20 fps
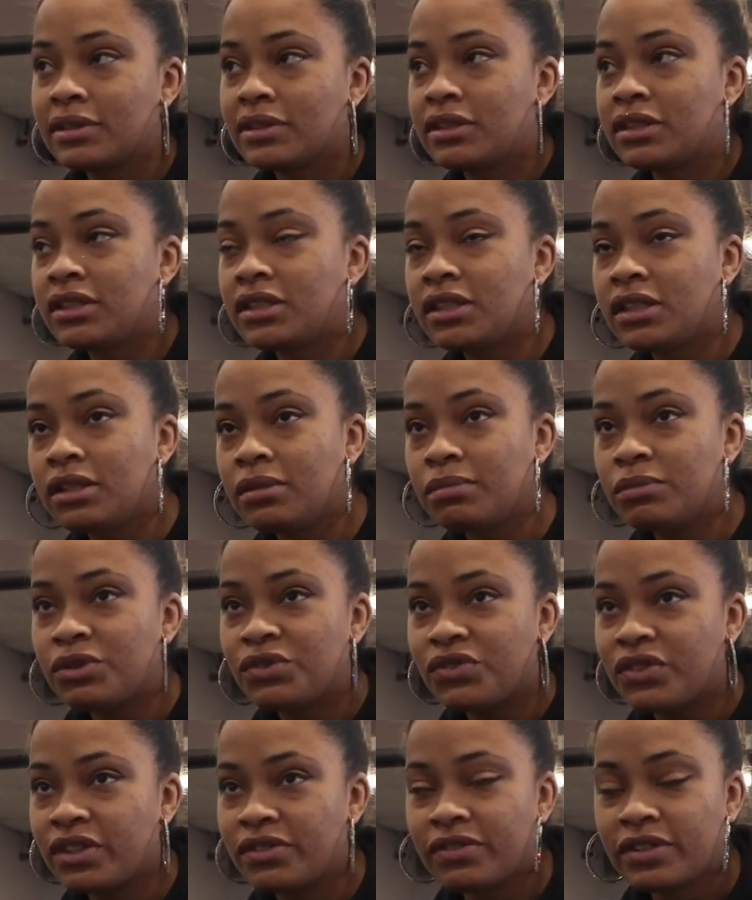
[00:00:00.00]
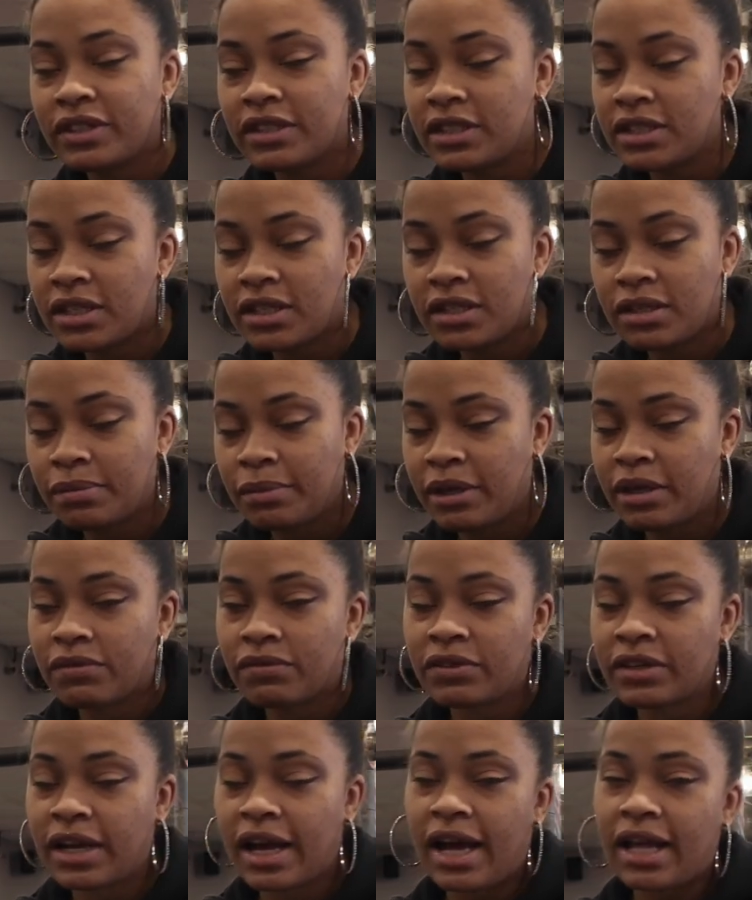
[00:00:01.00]
Seems really, really silly, but
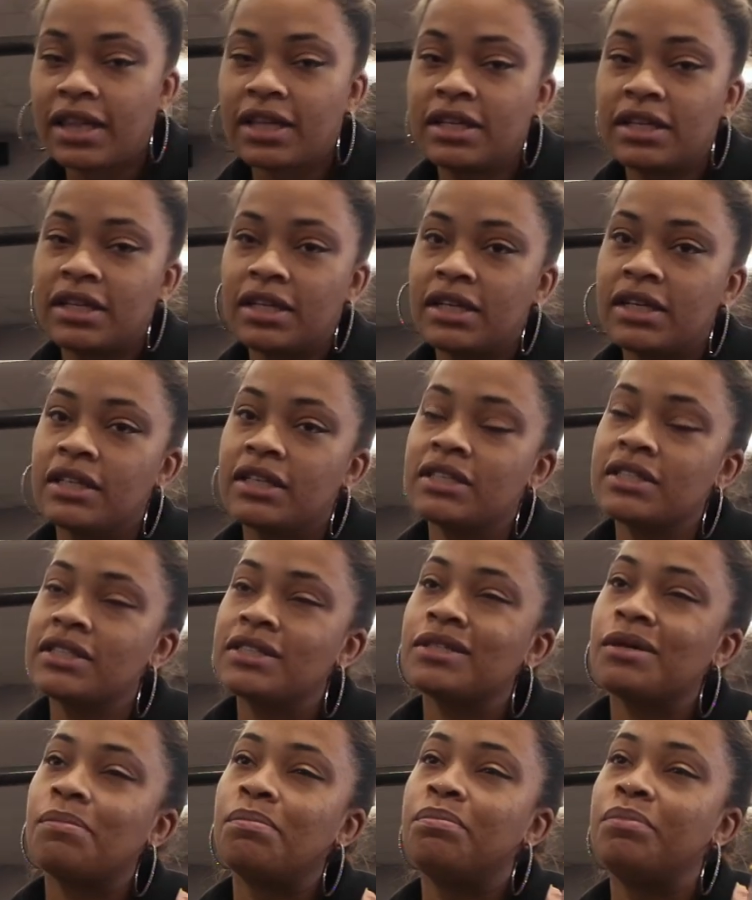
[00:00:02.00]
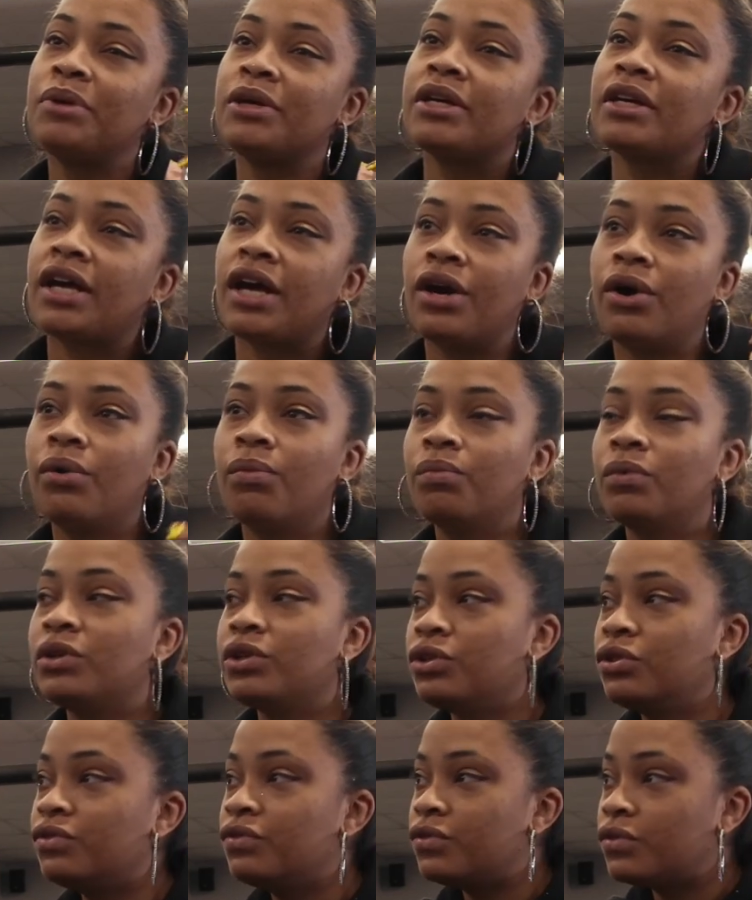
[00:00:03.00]
in reality, this is a big help
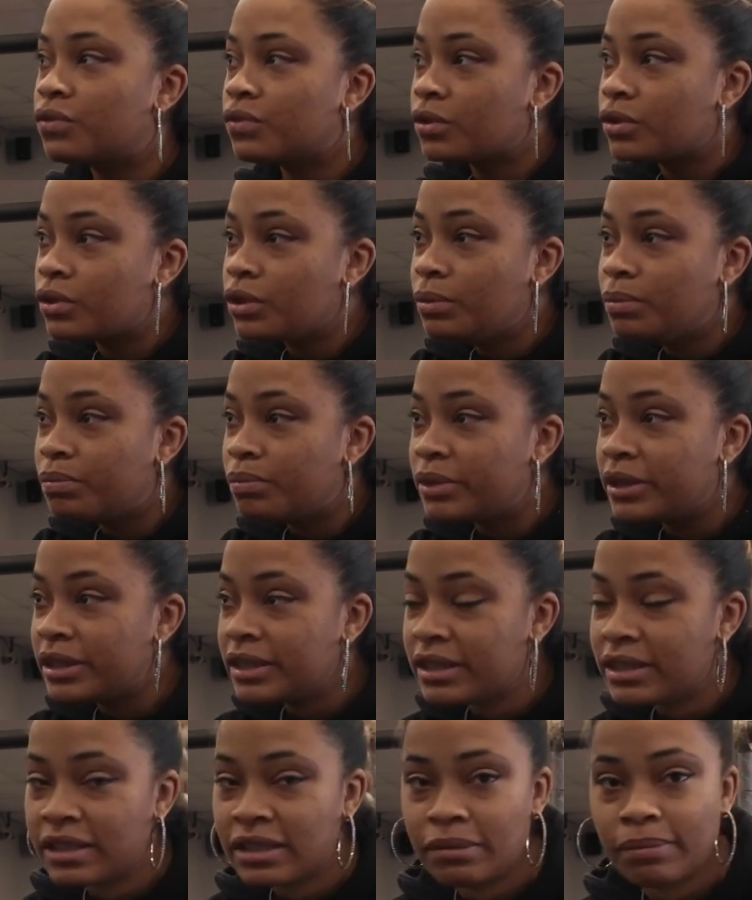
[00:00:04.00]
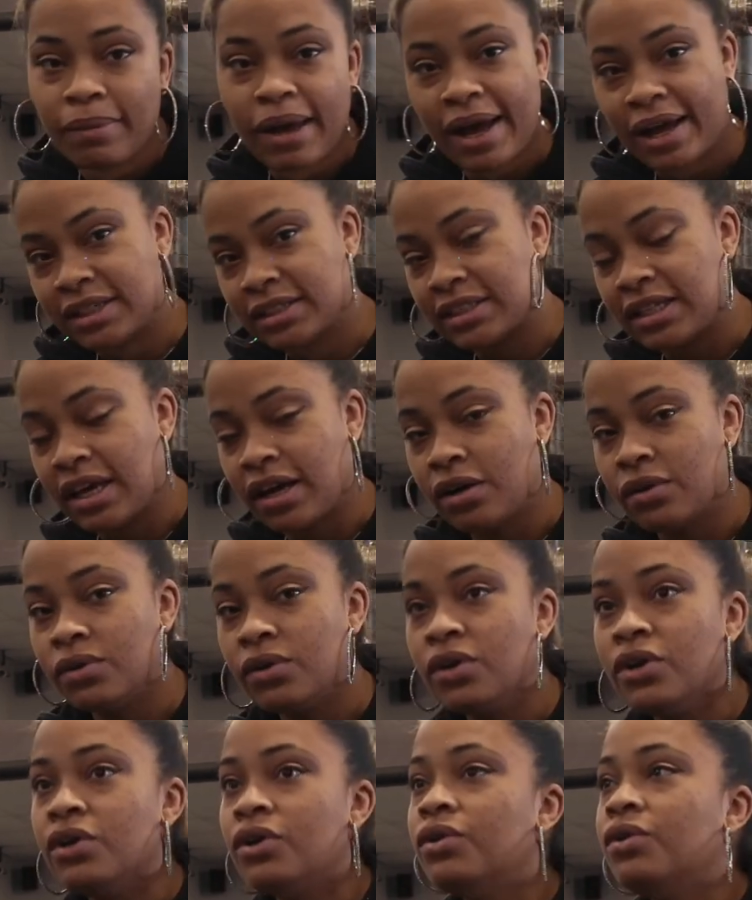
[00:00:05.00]
when you completely maxed out.
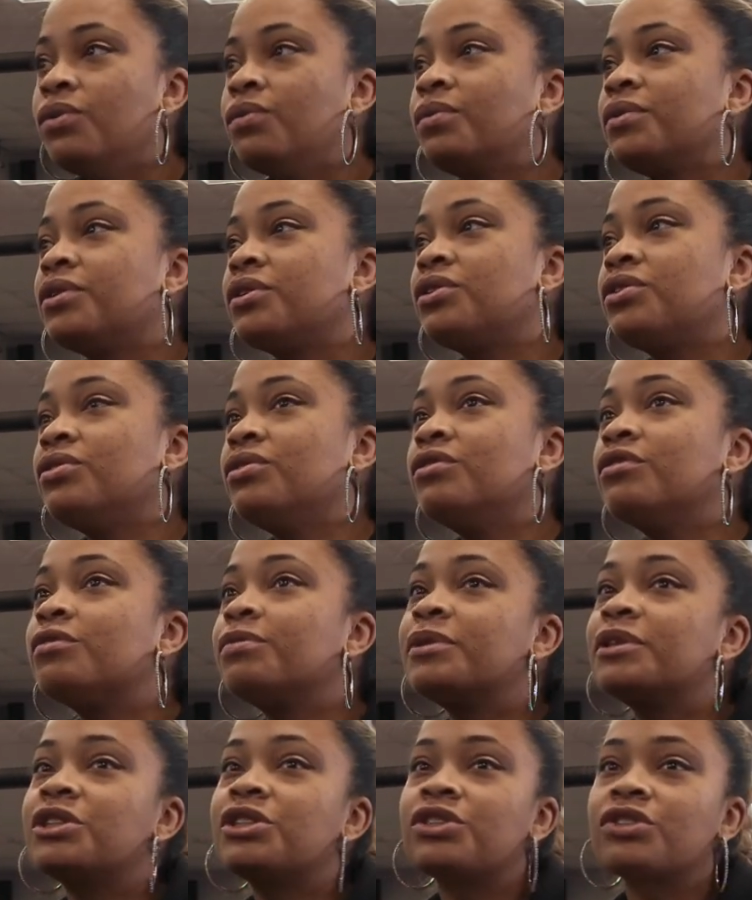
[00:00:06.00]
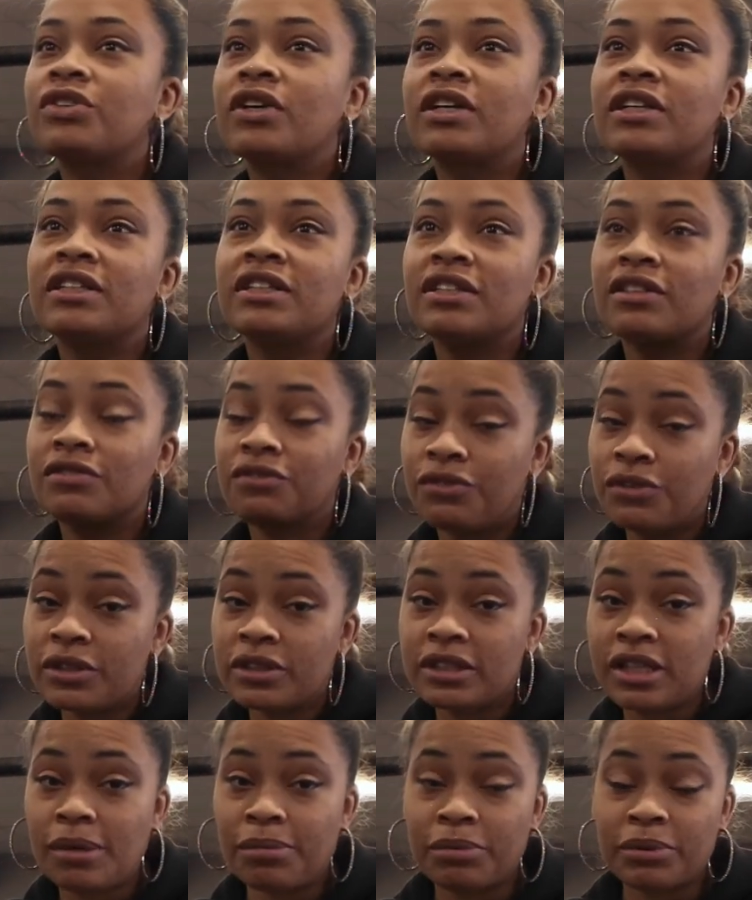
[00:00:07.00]
When you've been struggling,
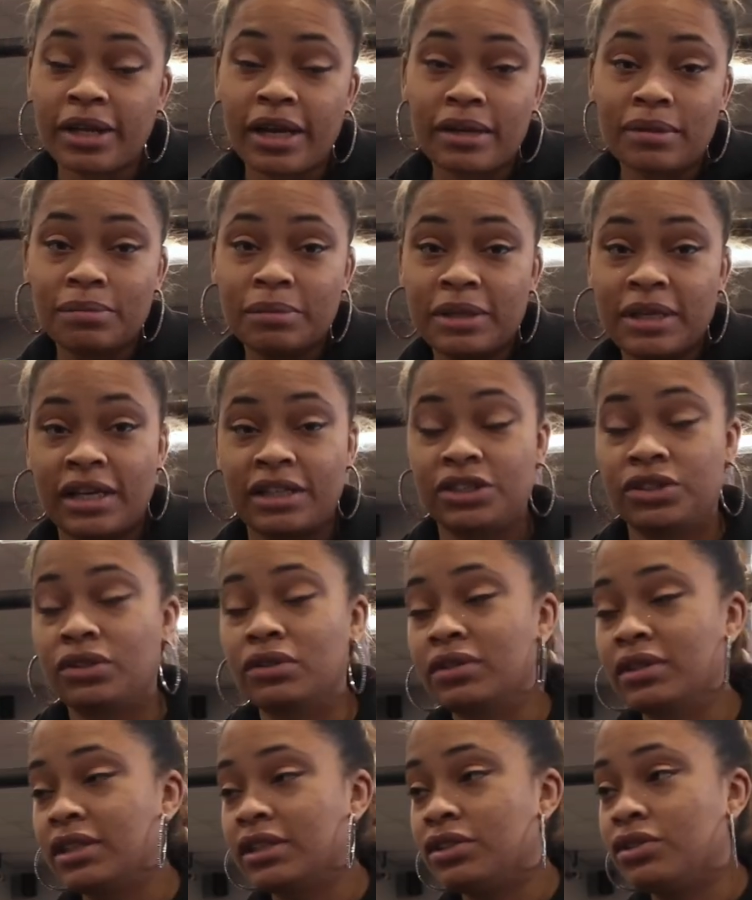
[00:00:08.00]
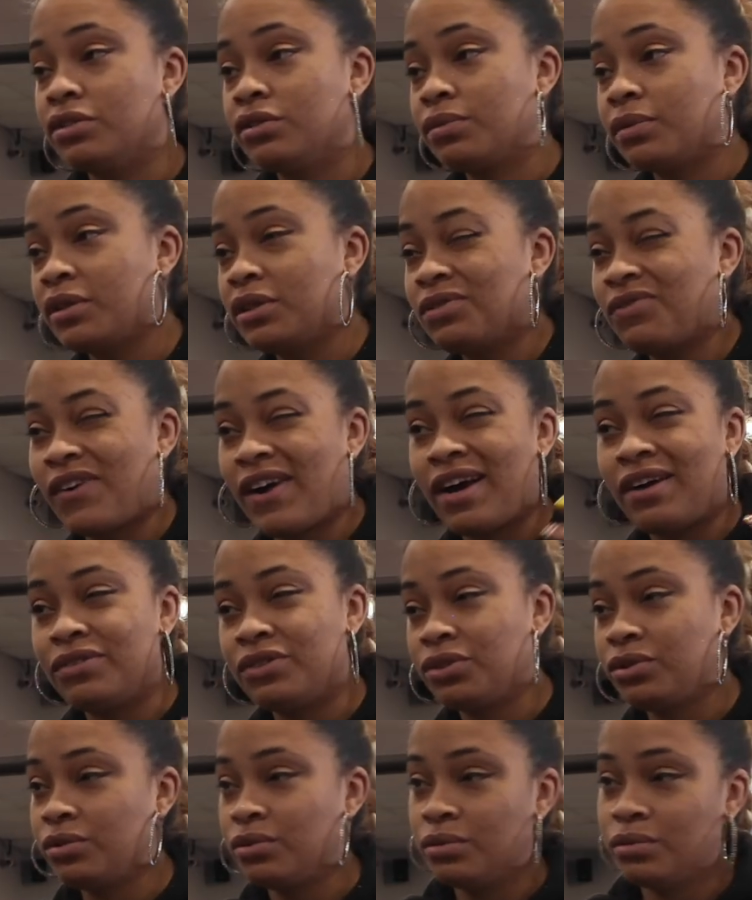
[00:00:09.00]
for example, like me, I struggled at
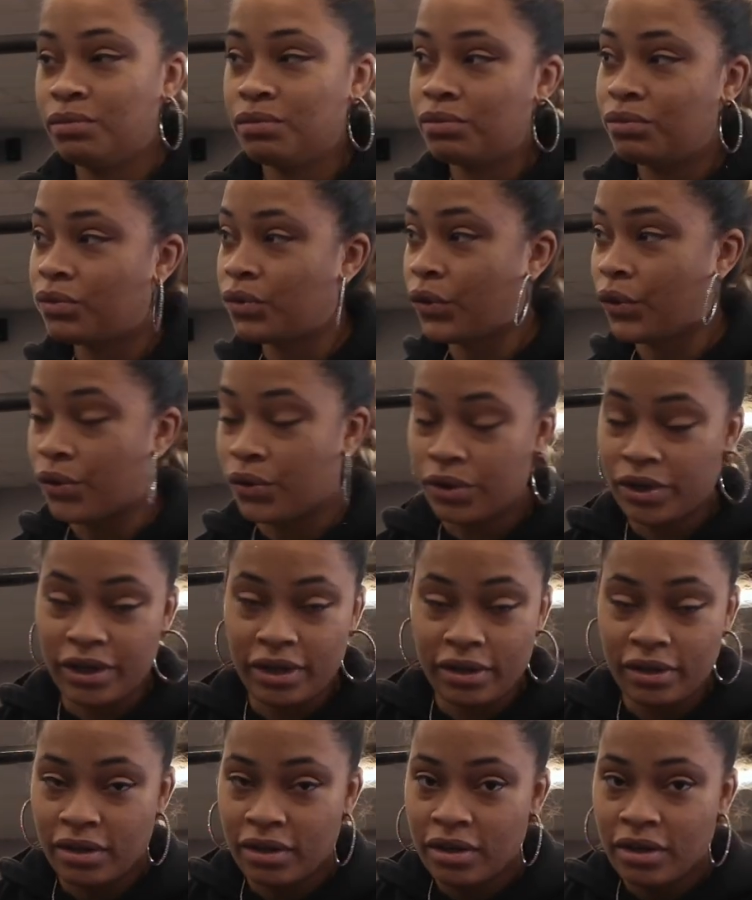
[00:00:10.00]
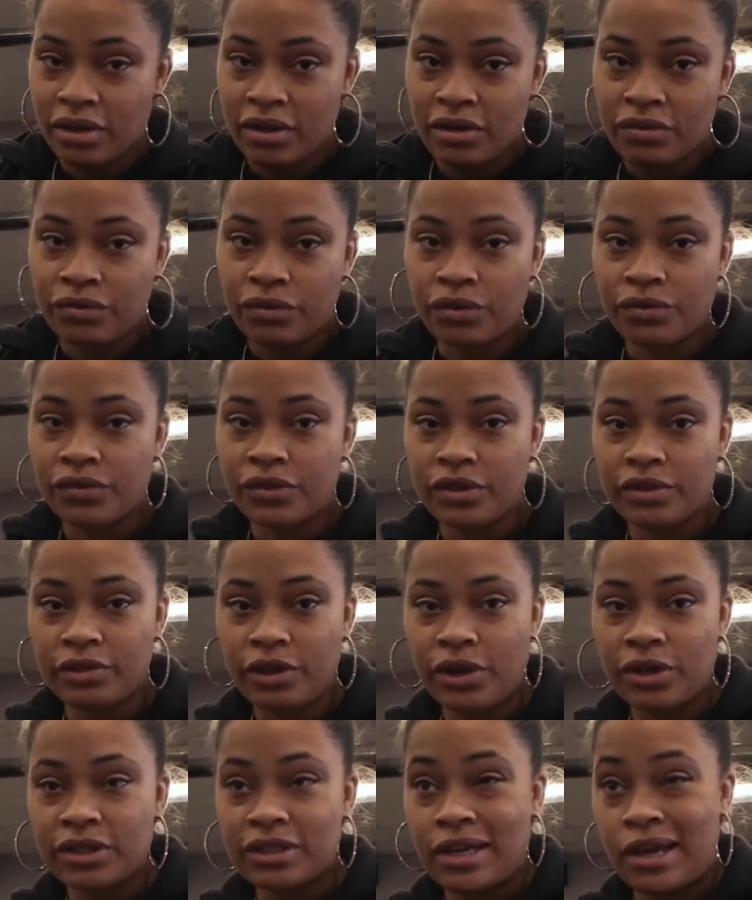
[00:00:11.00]
225, 230 for a really
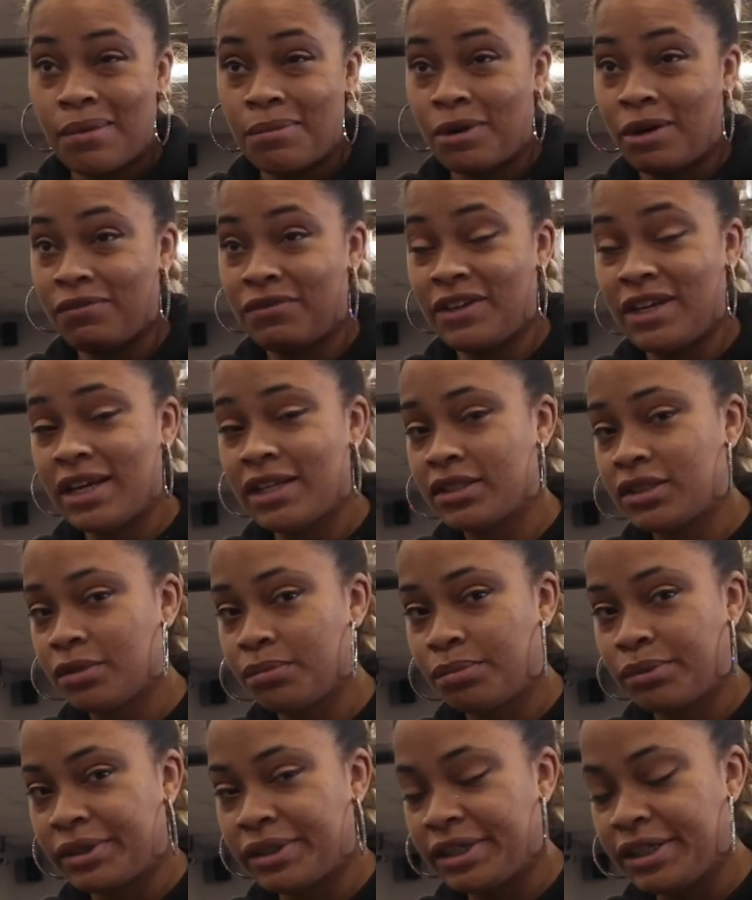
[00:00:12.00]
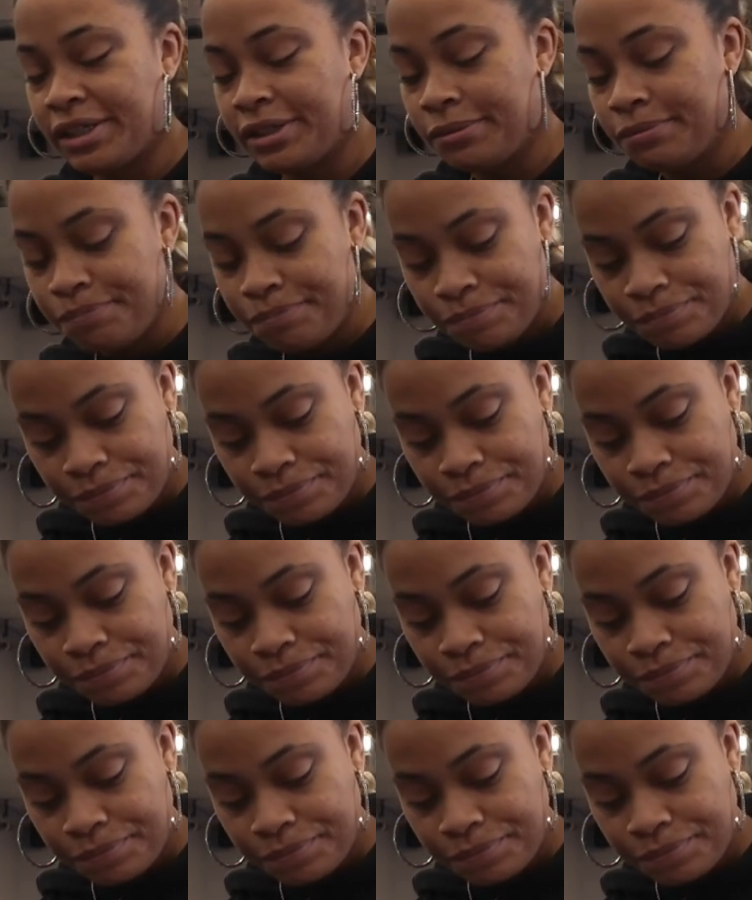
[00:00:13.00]
long time, and I've yet to break it.